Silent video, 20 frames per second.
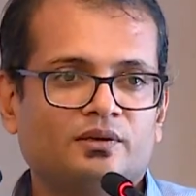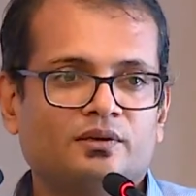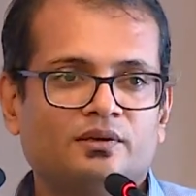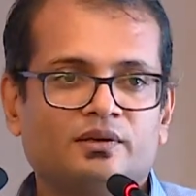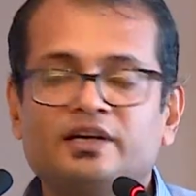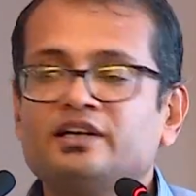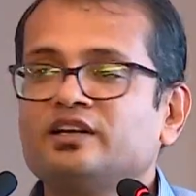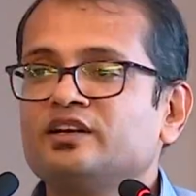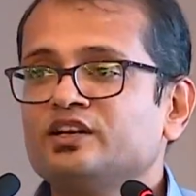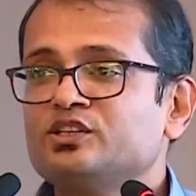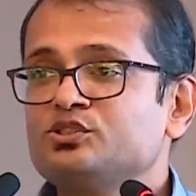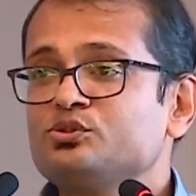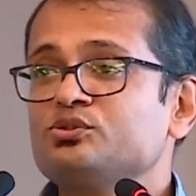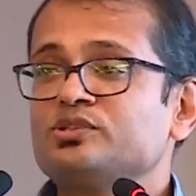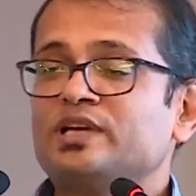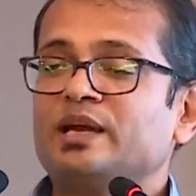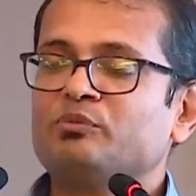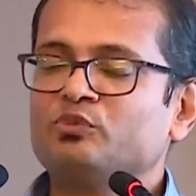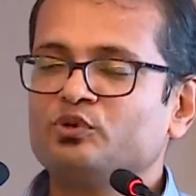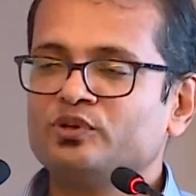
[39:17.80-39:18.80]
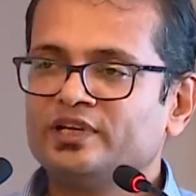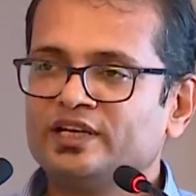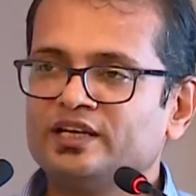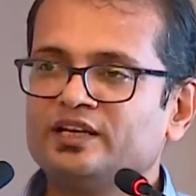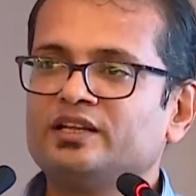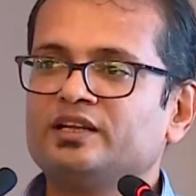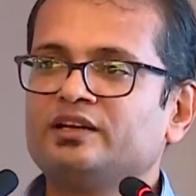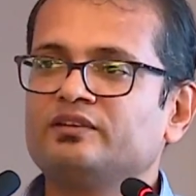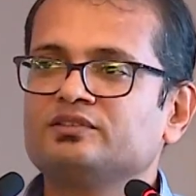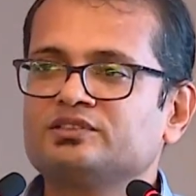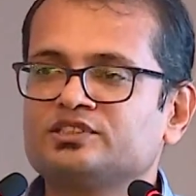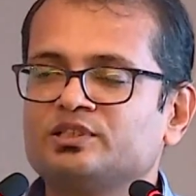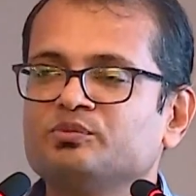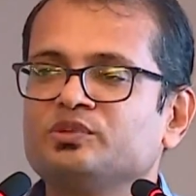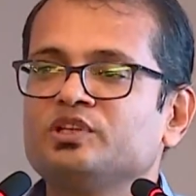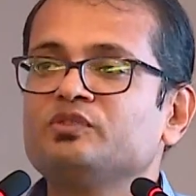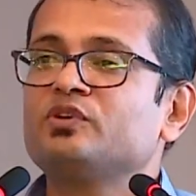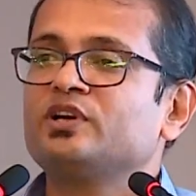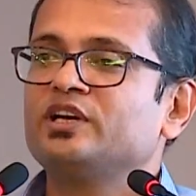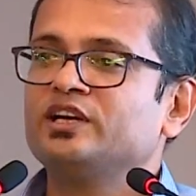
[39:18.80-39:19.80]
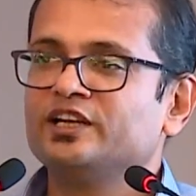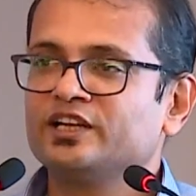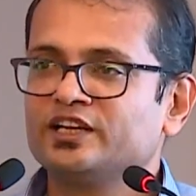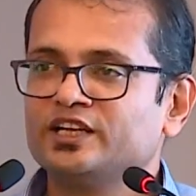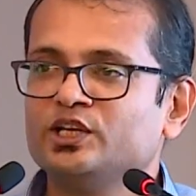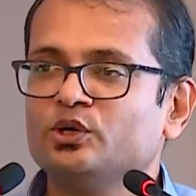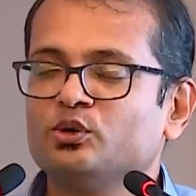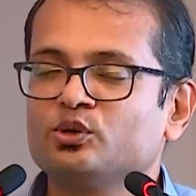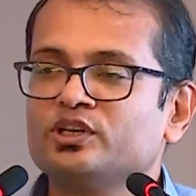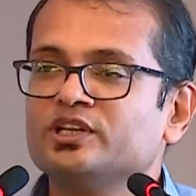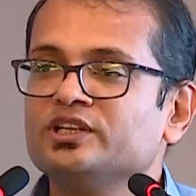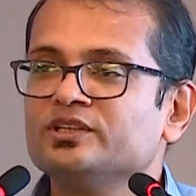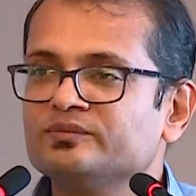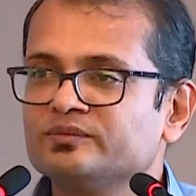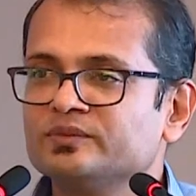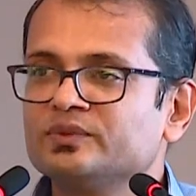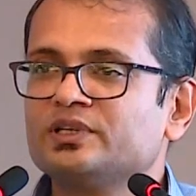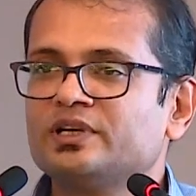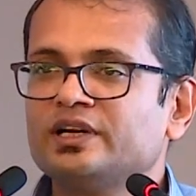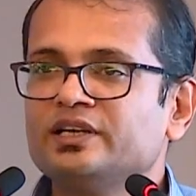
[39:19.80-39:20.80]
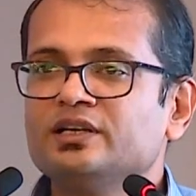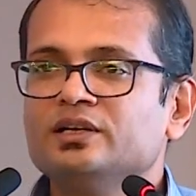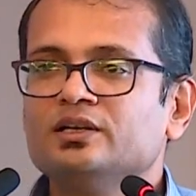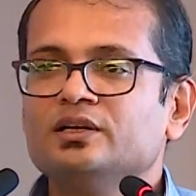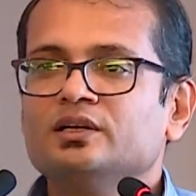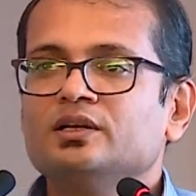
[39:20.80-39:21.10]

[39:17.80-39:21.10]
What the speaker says: right? Unless you say I'm doing something for elderly only, right?